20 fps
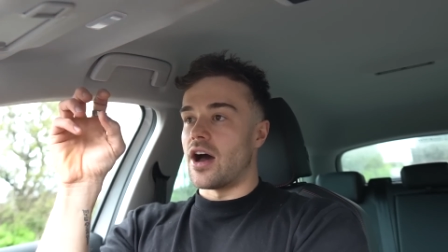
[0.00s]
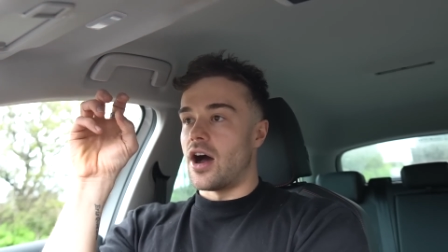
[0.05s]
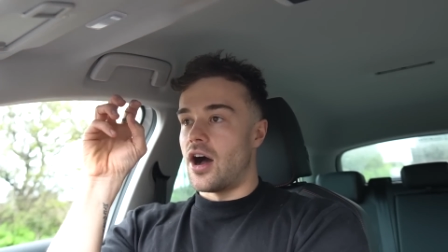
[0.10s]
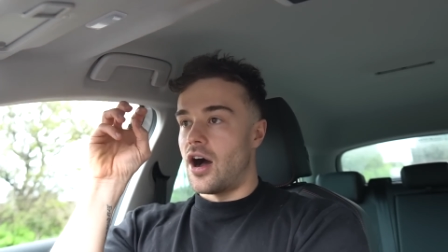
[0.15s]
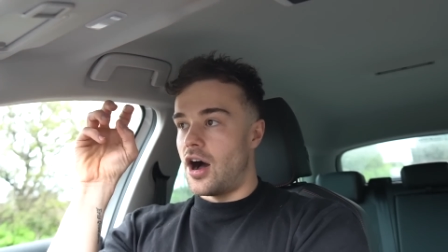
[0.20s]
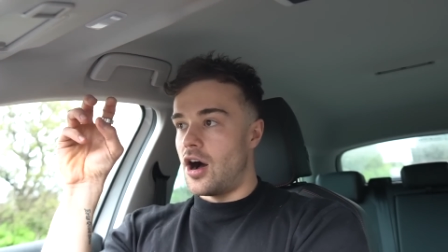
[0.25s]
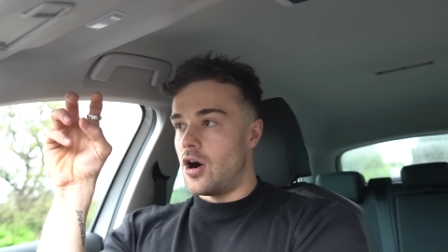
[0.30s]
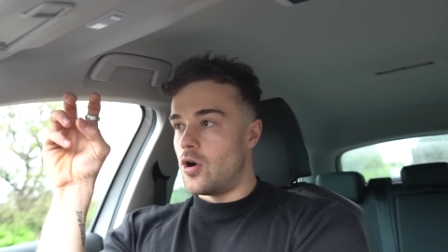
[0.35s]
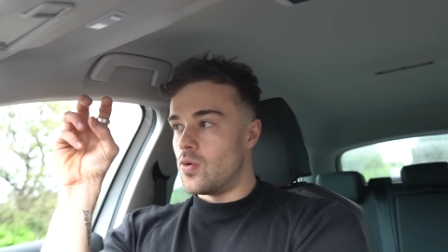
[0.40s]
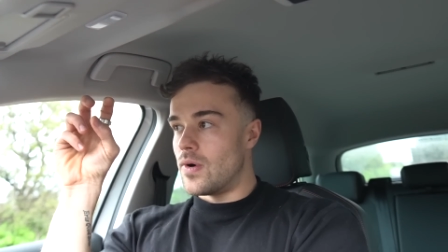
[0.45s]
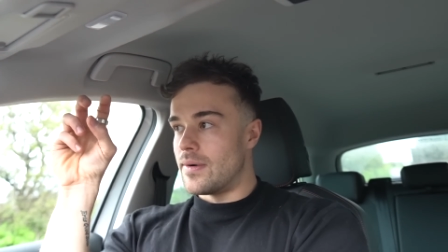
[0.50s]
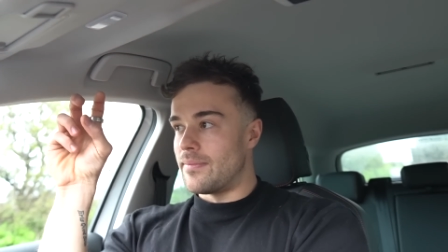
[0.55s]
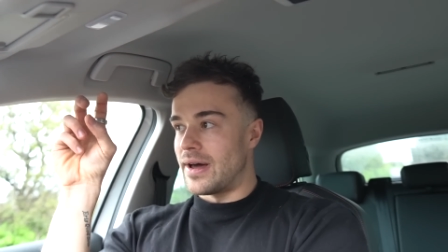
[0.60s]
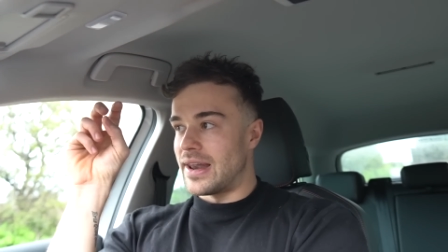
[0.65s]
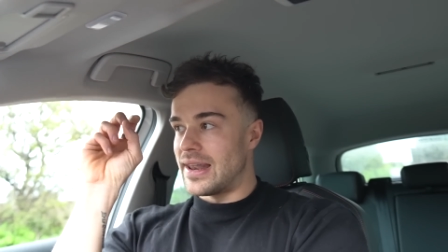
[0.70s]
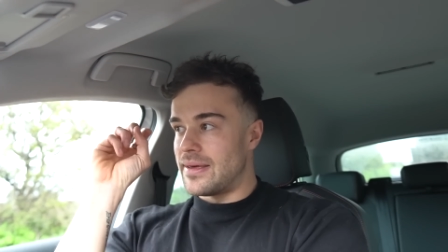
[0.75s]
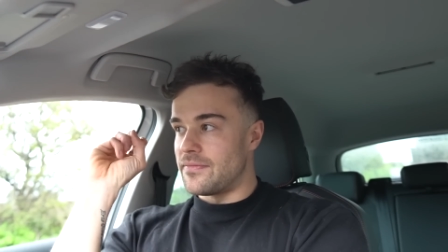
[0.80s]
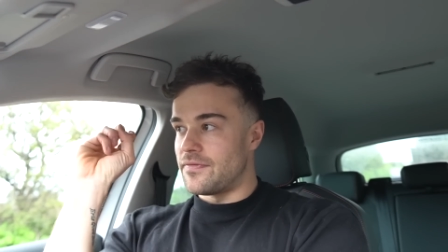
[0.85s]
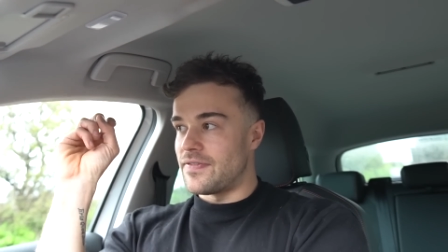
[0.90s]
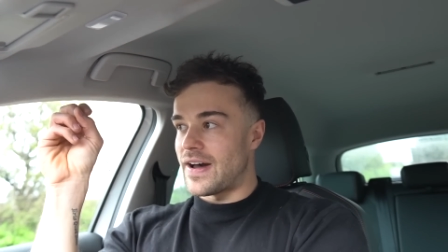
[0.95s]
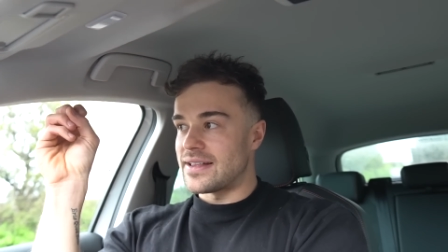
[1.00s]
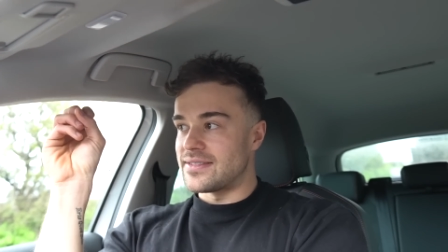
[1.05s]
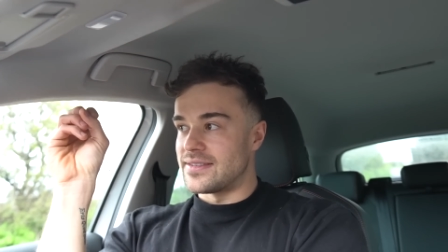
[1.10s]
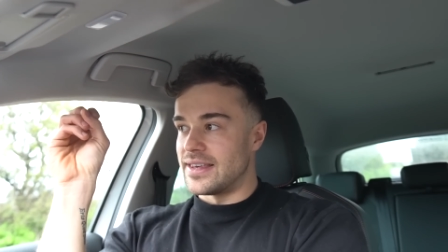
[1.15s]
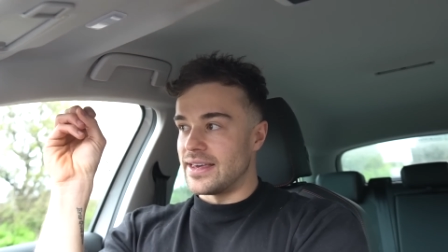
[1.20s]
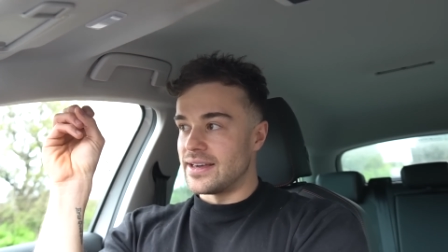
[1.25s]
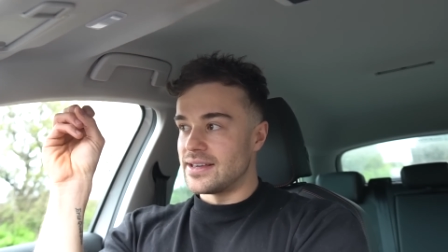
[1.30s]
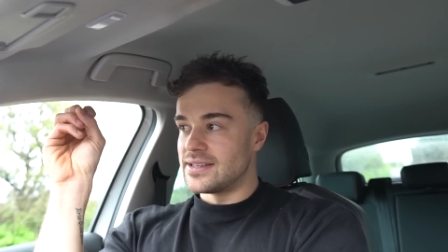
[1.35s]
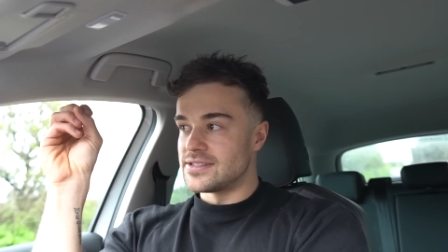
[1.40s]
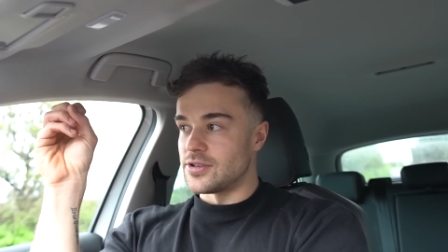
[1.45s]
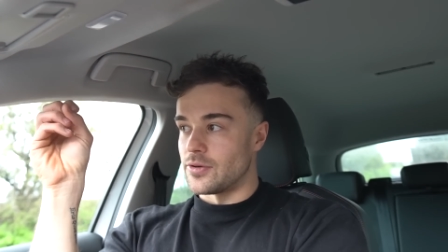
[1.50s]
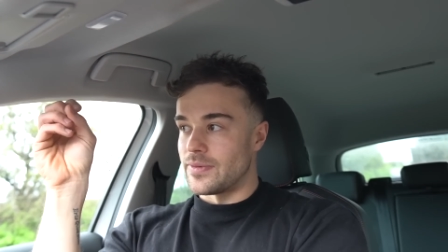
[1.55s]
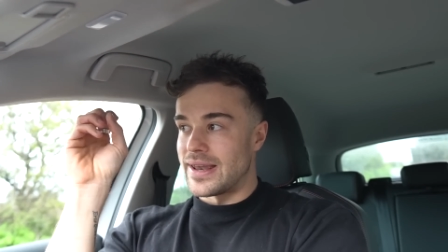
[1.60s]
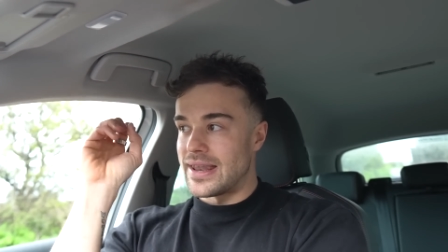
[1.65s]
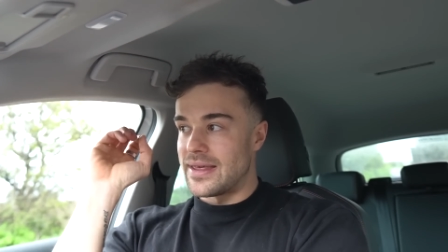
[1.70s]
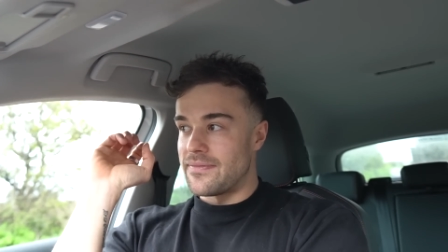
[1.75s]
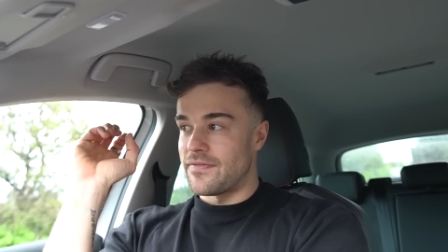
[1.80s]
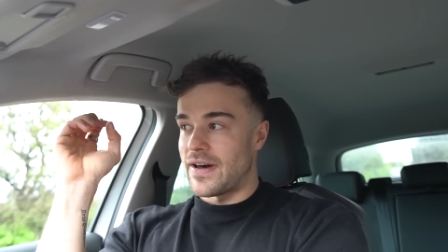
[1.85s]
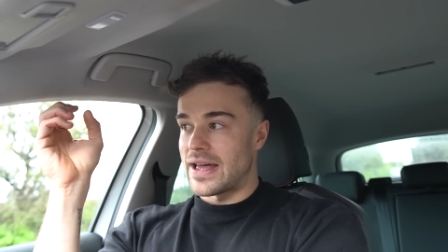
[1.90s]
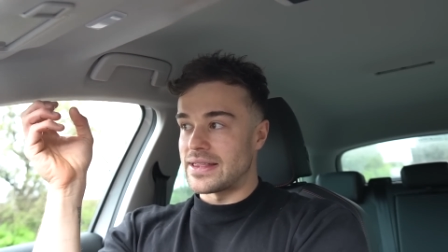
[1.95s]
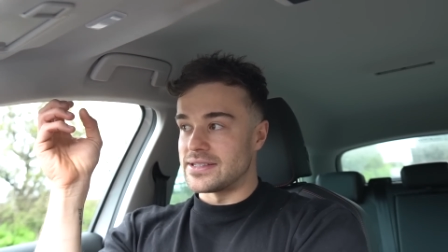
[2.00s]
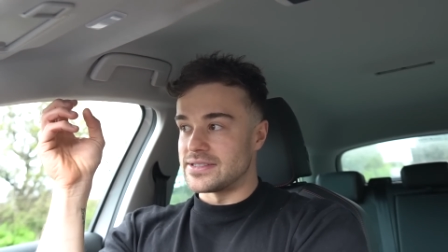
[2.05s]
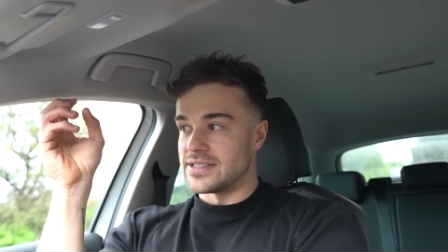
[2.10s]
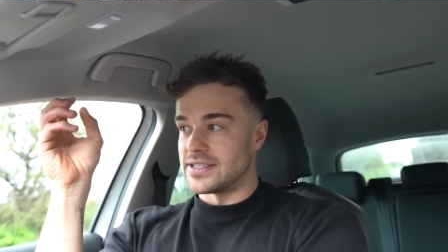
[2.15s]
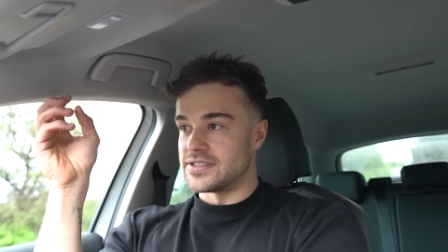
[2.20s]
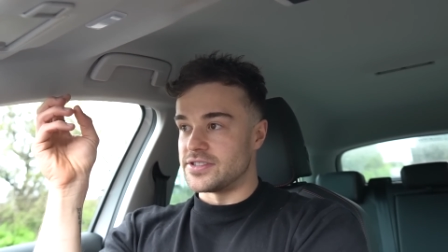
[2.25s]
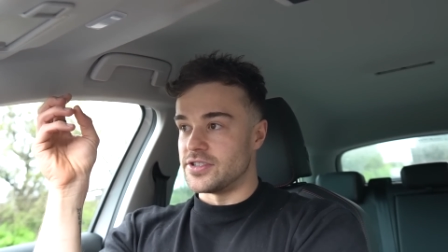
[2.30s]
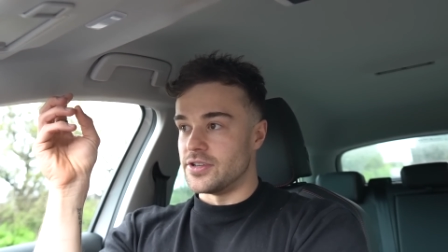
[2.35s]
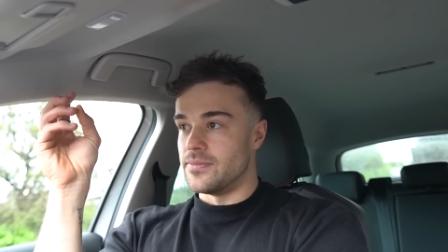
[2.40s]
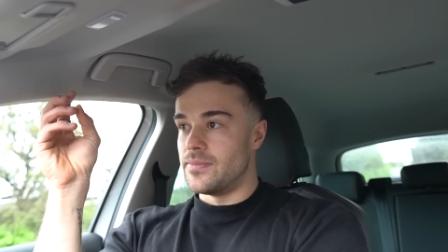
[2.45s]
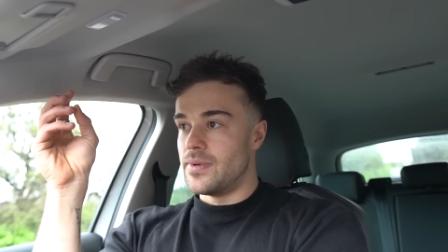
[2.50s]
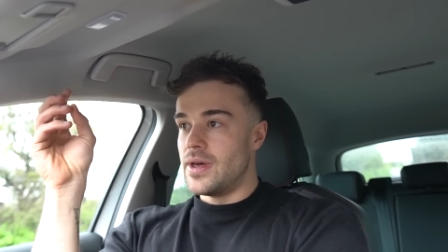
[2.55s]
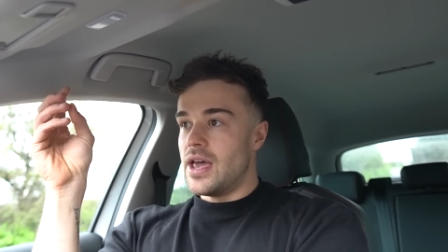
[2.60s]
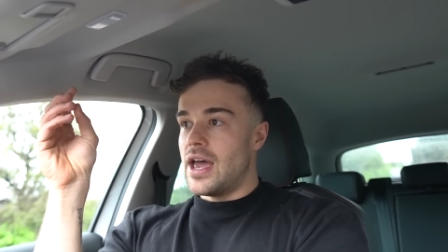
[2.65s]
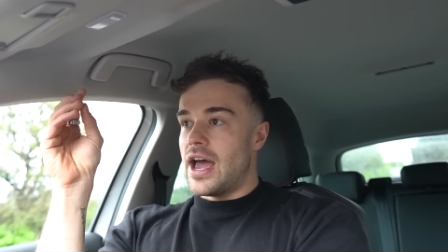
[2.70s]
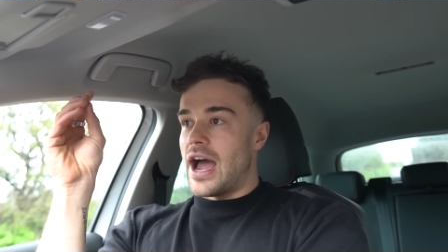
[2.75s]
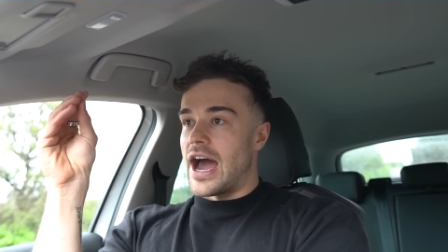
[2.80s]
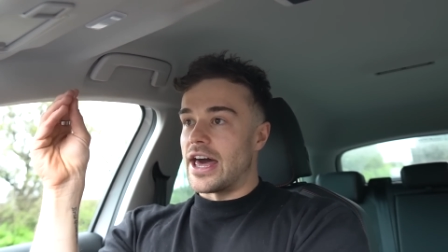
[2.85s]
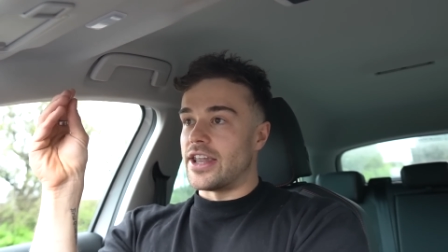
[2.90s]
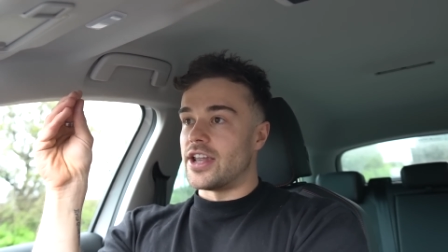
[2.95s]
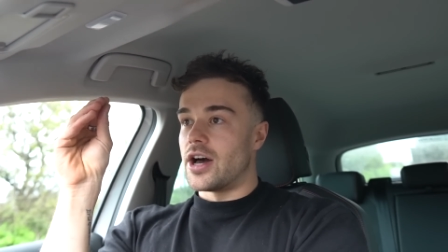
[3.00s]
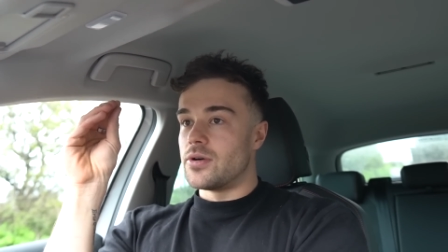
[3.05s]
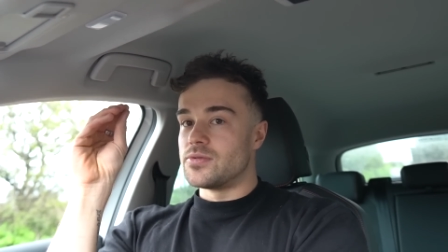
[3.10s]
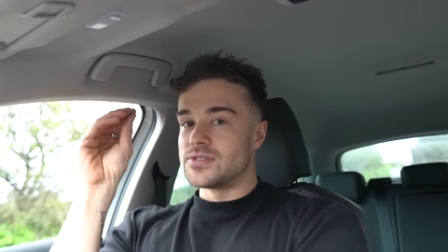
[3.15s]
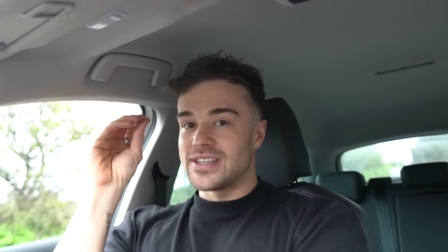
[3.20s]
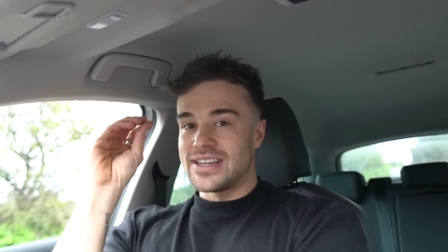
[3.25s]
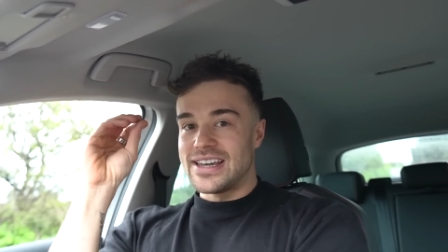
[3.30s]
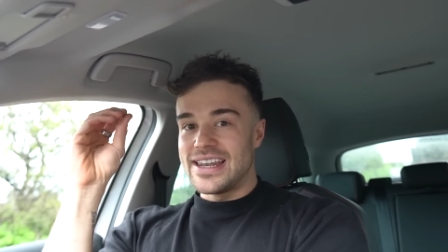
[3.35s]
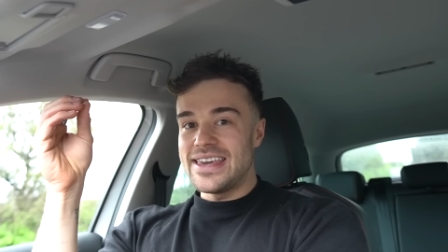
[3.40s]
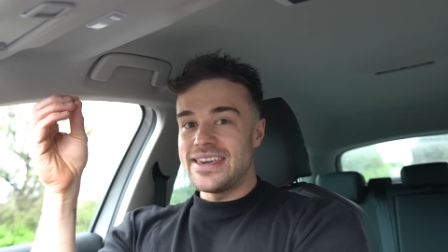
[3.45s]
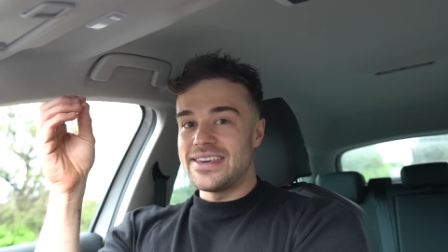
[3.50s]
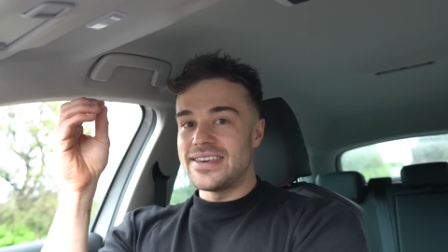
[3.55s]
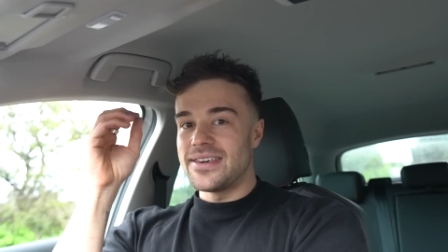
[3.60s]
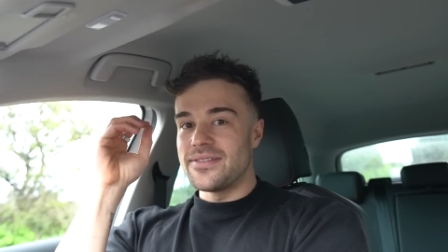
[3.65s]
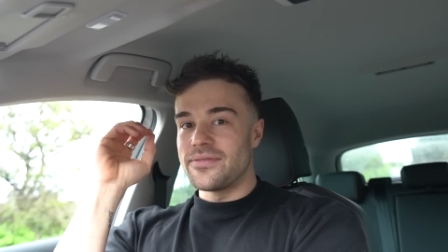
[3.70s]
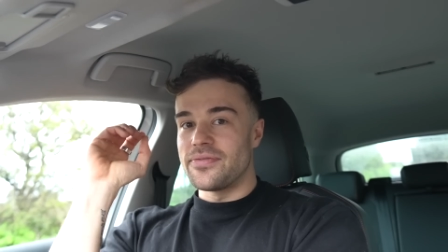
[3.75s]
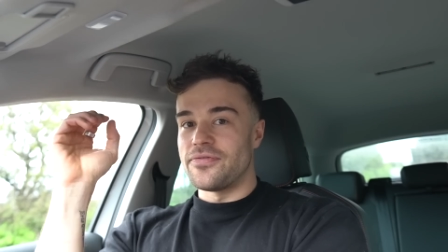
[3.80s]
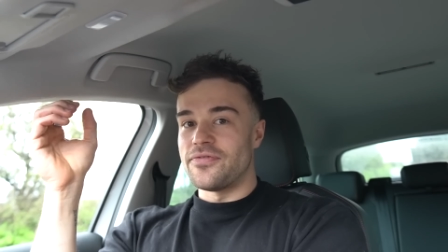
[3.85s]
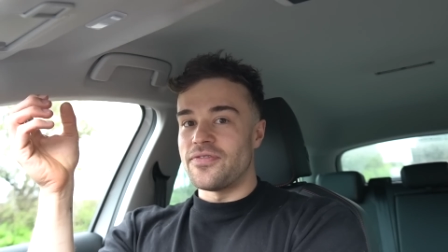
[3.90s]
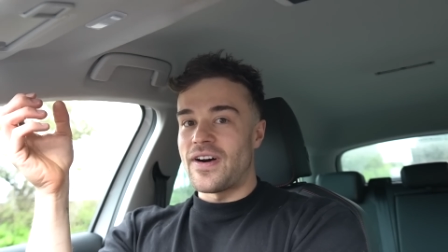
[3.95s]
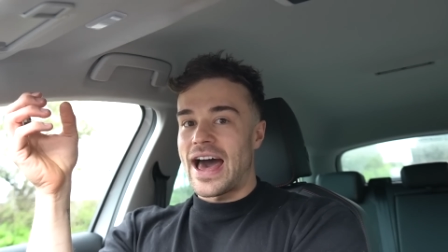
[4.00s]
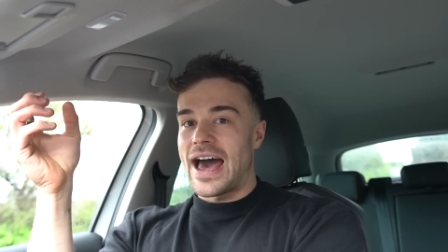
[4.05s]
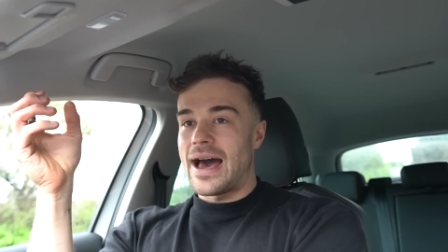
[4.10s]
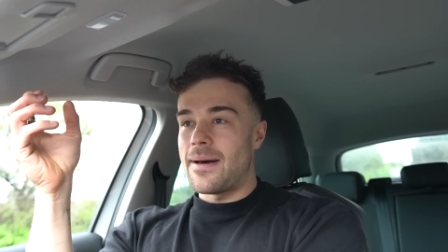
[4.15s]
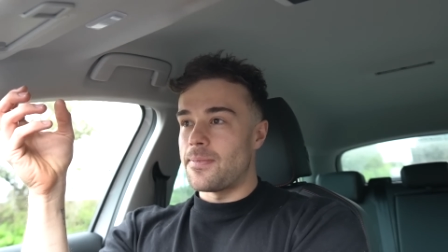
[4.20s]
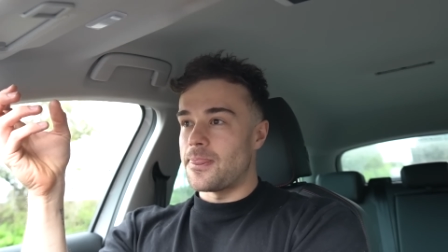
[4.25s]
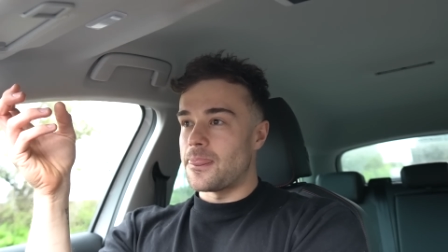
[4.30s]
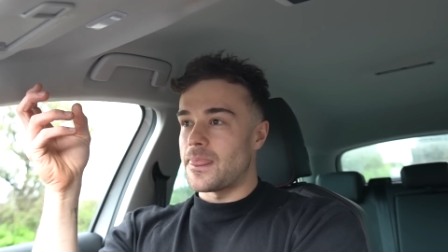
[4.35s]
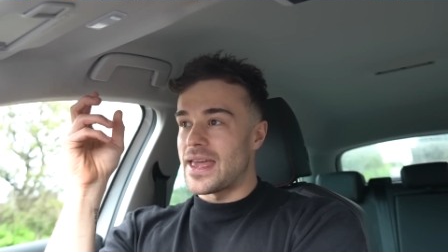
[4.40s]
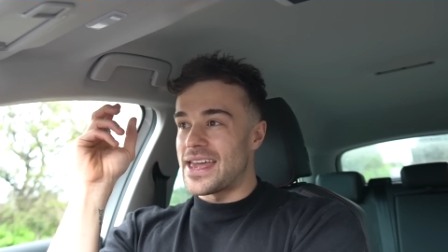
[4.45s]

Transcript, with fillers: a hole in my lymphatics or my lymphatic system and I was leaking fat